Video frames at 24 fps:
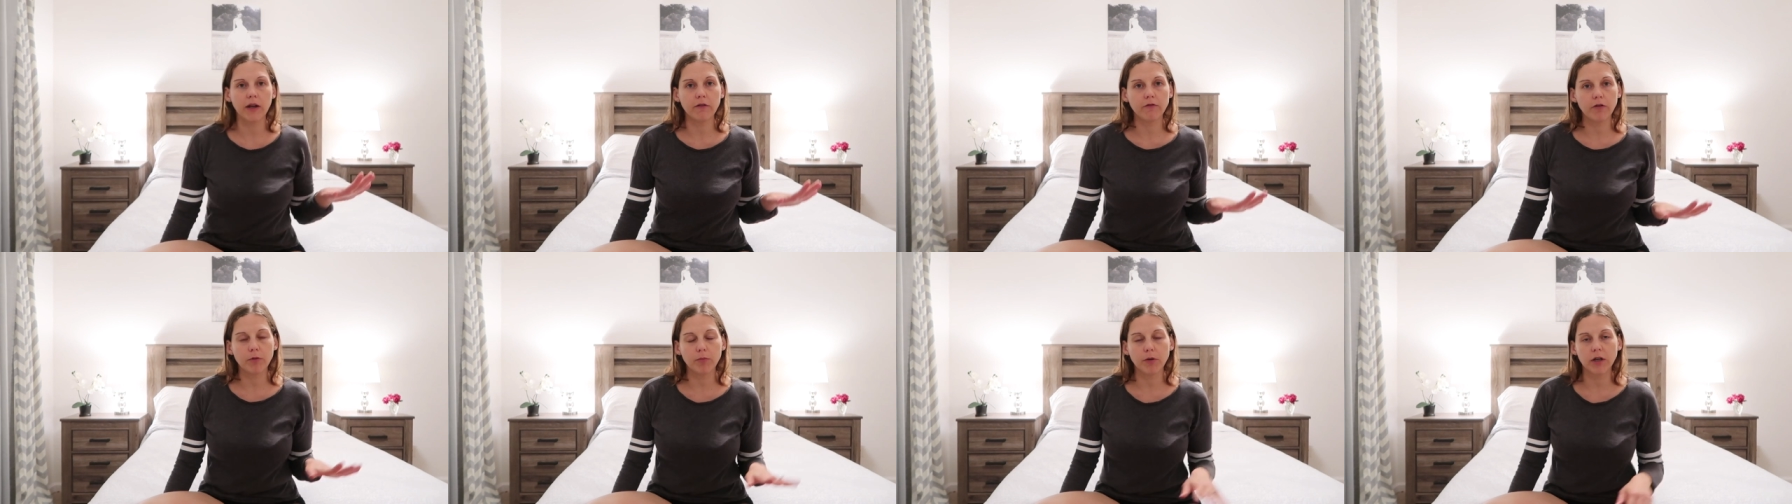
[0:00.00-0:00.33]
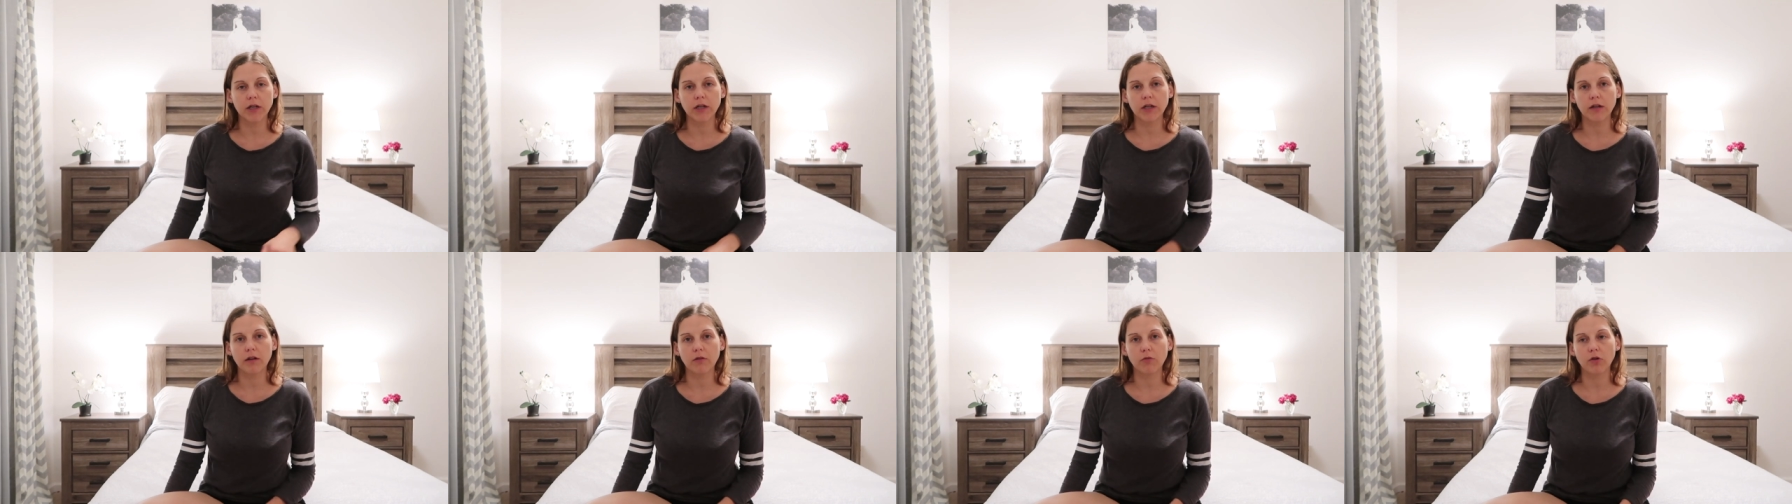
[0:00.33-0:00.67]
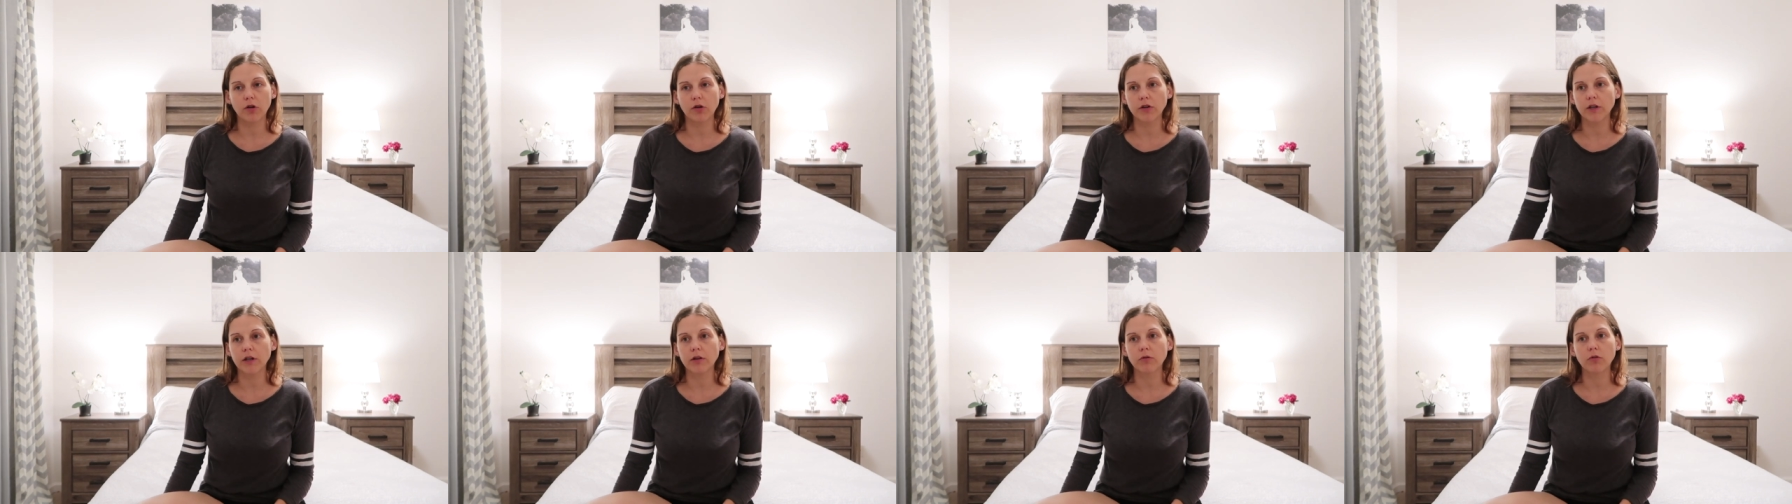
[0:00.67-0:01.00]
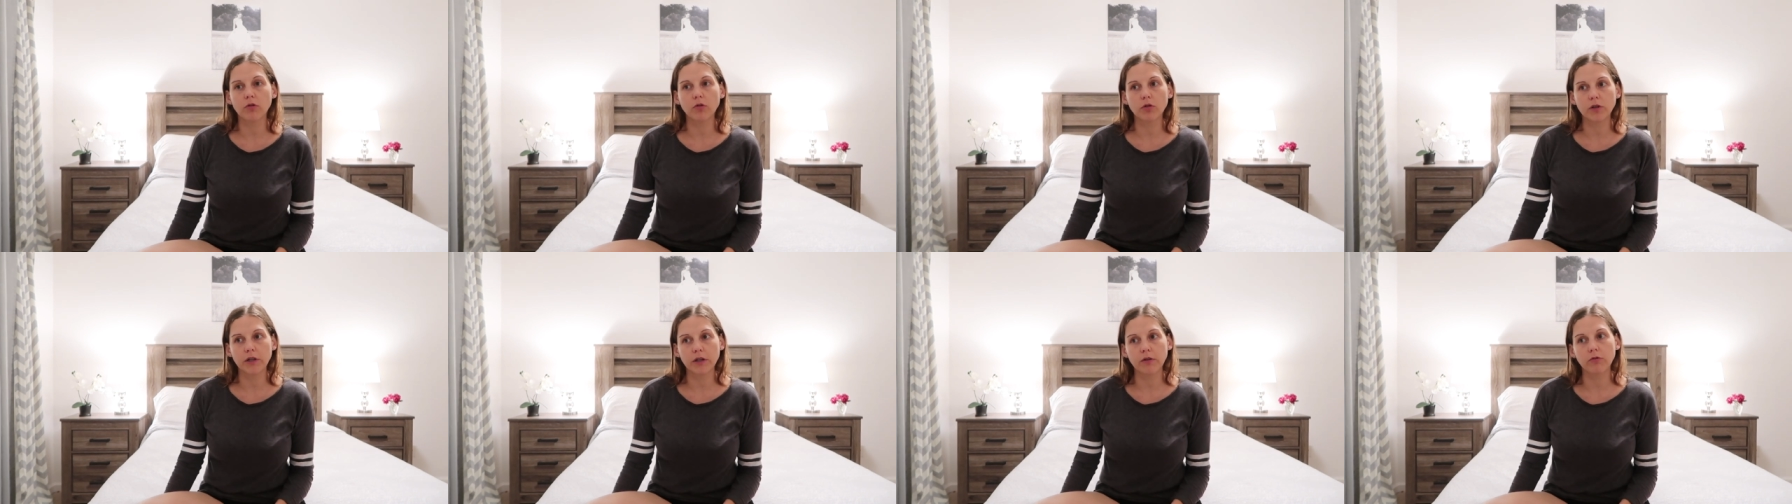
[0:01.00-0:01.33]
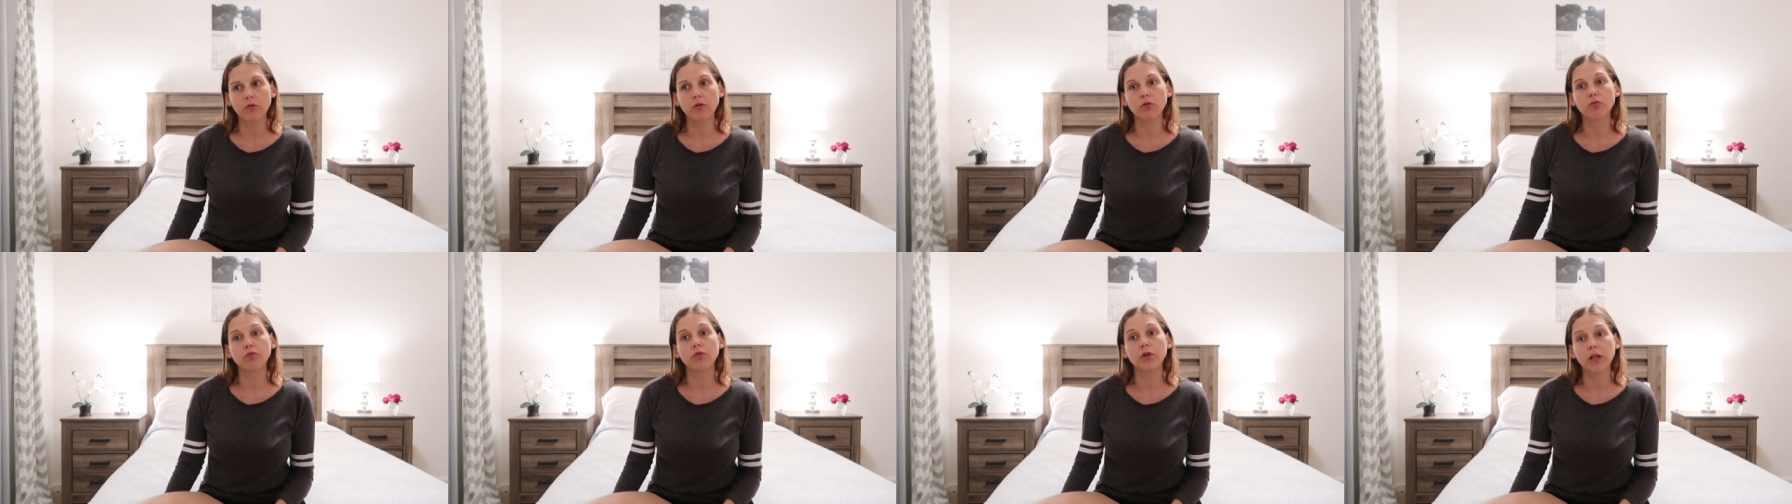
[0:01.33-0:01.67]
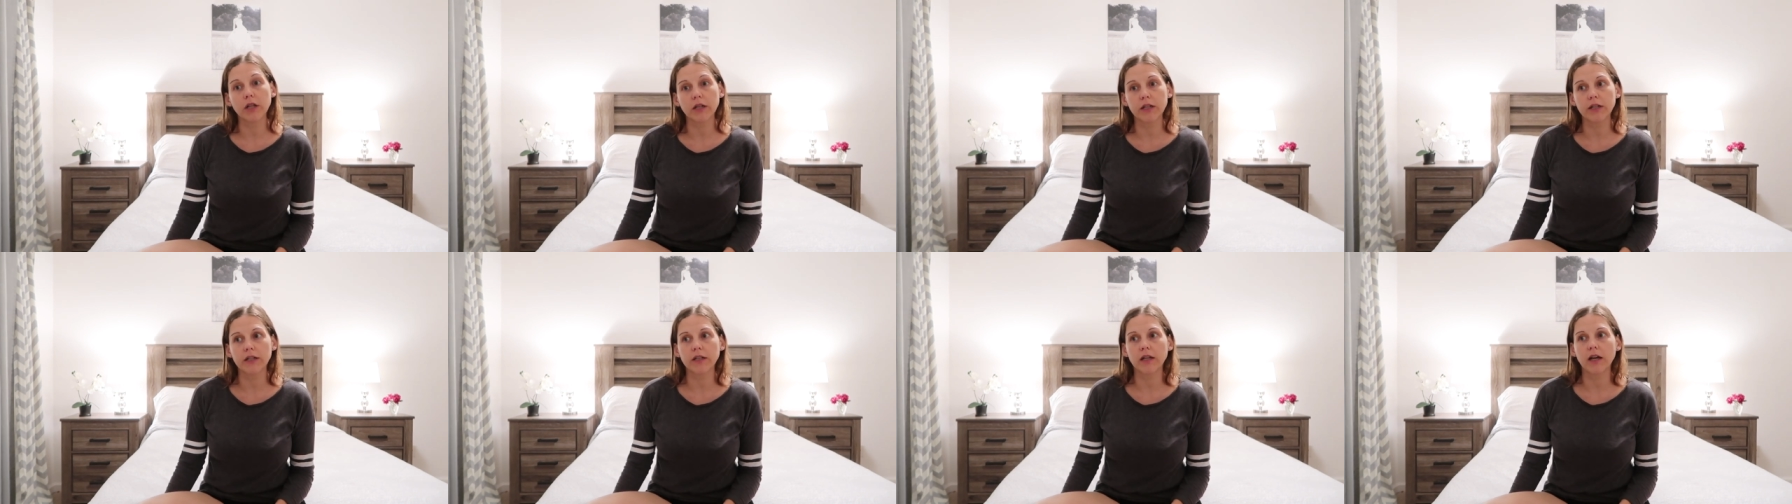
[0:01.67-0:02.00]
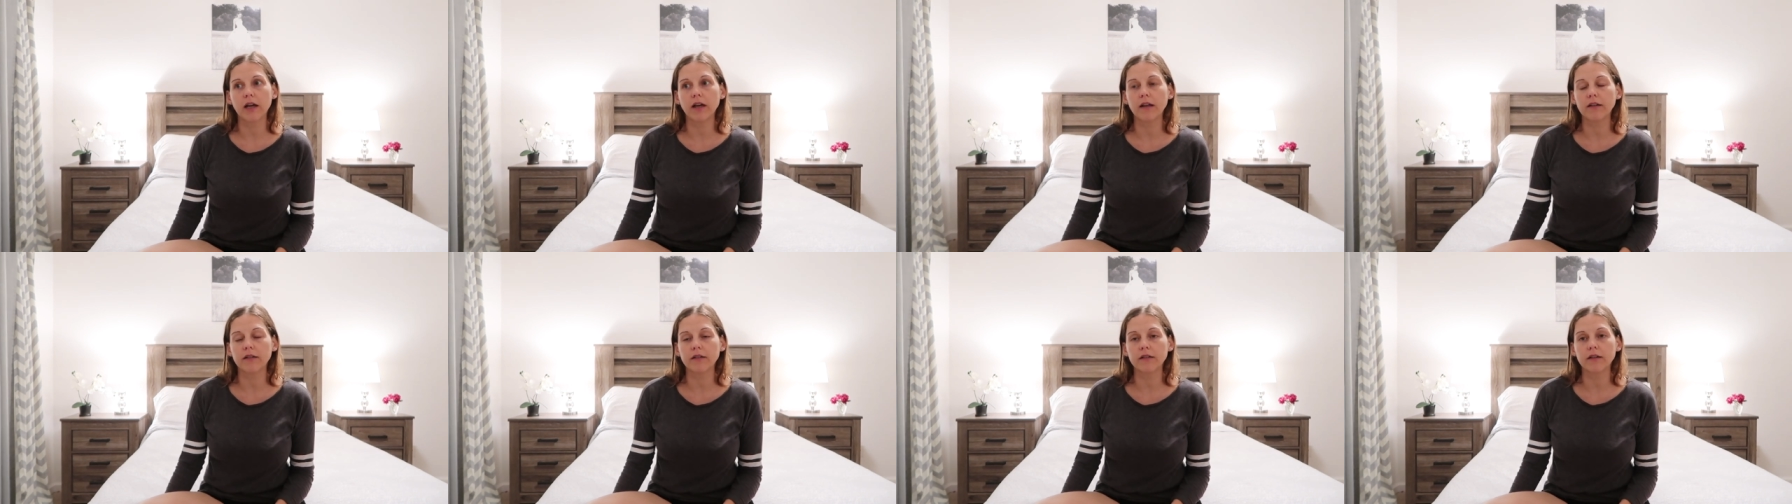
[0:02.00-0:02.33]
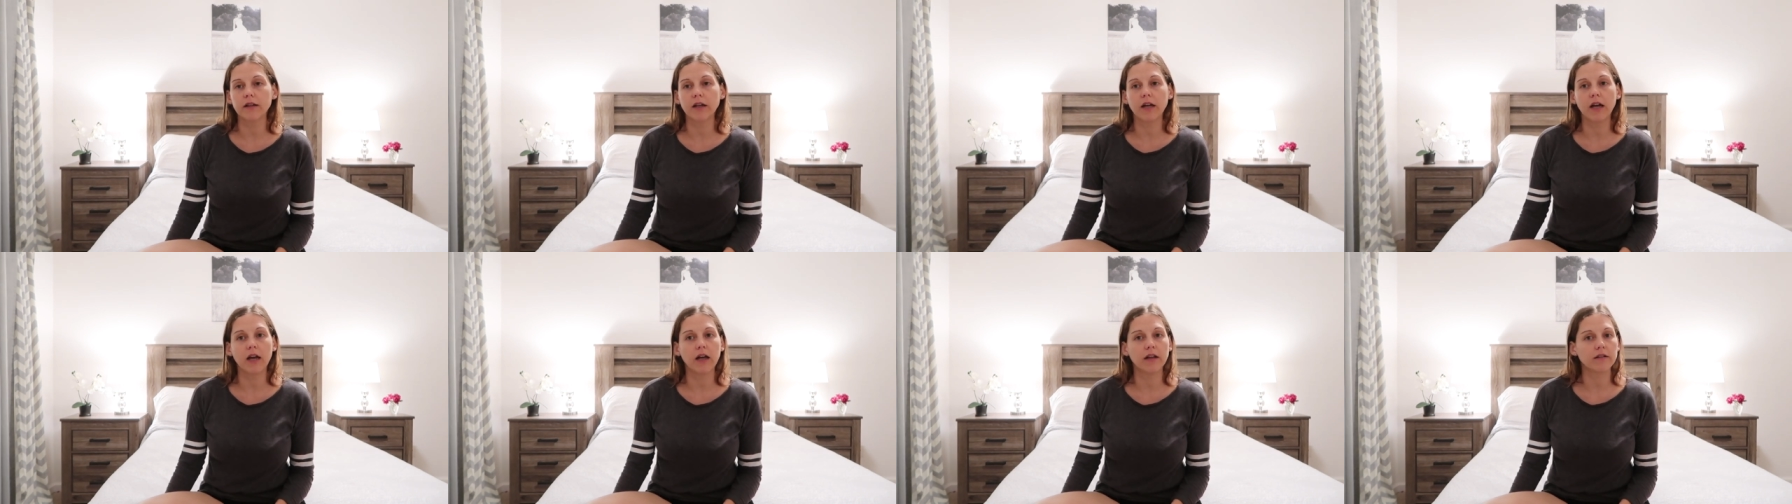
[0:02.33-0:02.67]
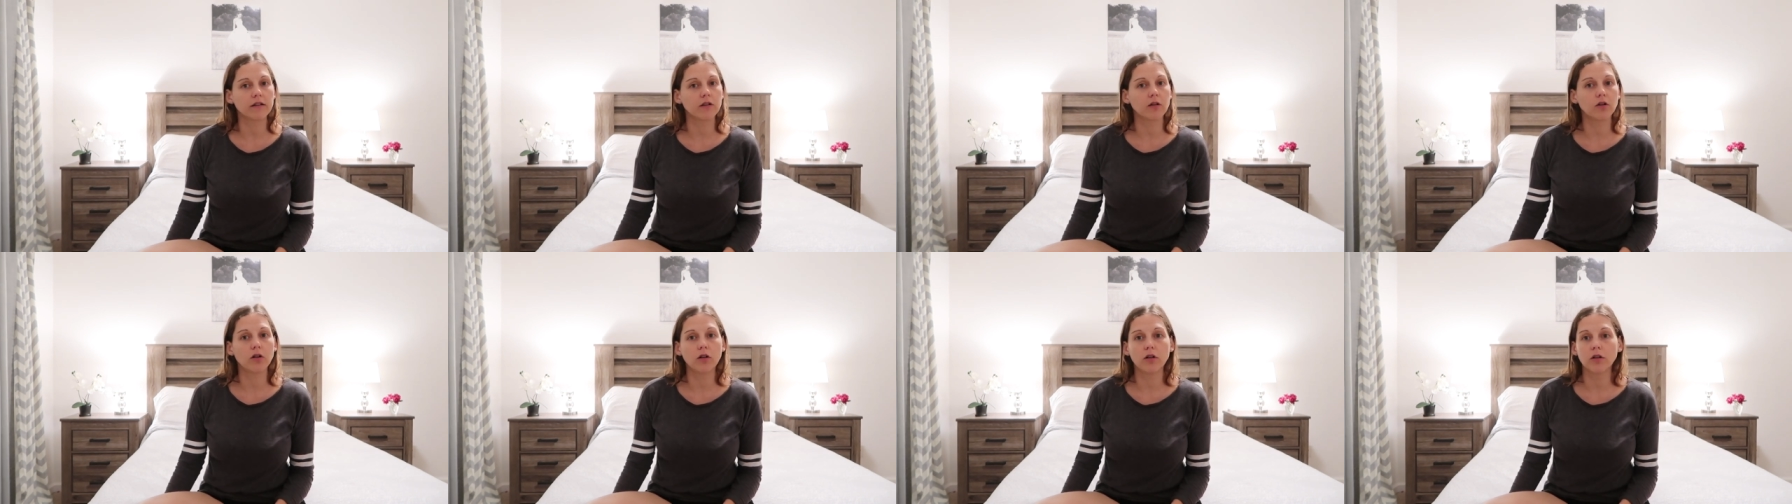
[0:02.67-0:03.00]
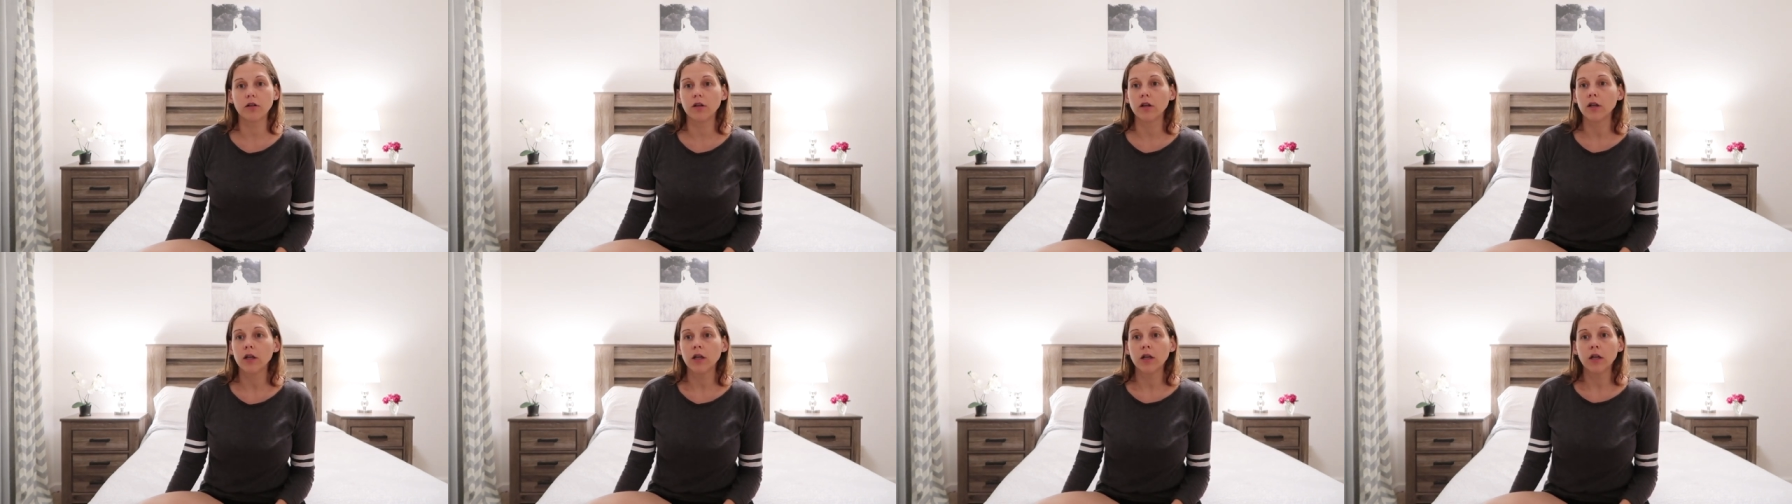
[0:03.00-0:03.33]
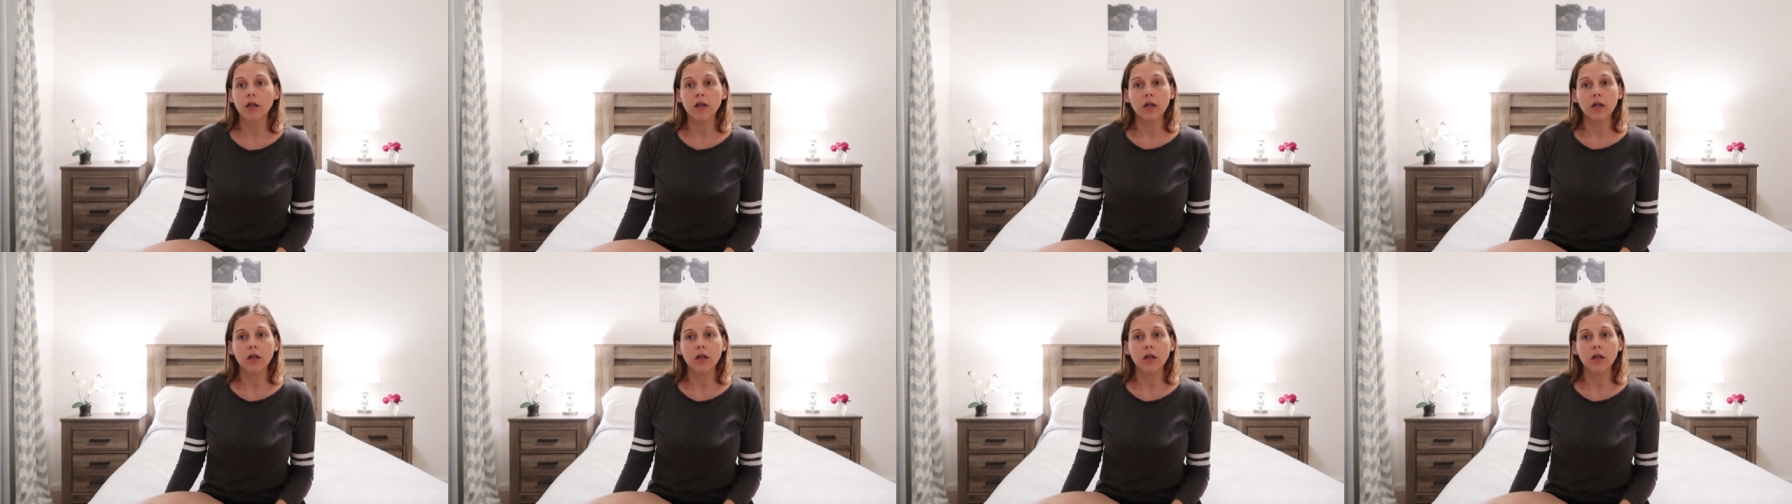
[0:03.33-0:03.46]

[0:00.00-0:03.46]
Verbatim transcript: everybody that worked there were, they were really nice. They asked all, uh,